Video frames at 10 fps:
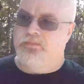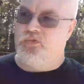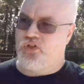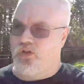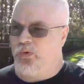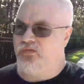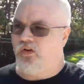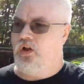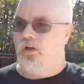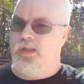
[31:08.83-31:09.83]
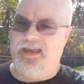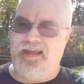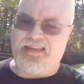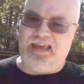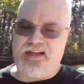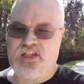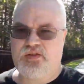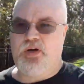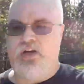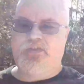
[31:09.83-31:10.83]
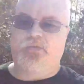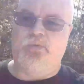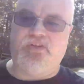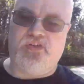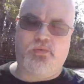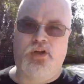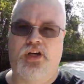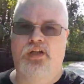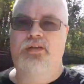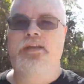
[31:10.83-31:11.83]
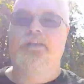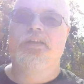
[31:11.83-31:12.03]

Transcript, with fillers: Sure, we've all had that experience where we just want to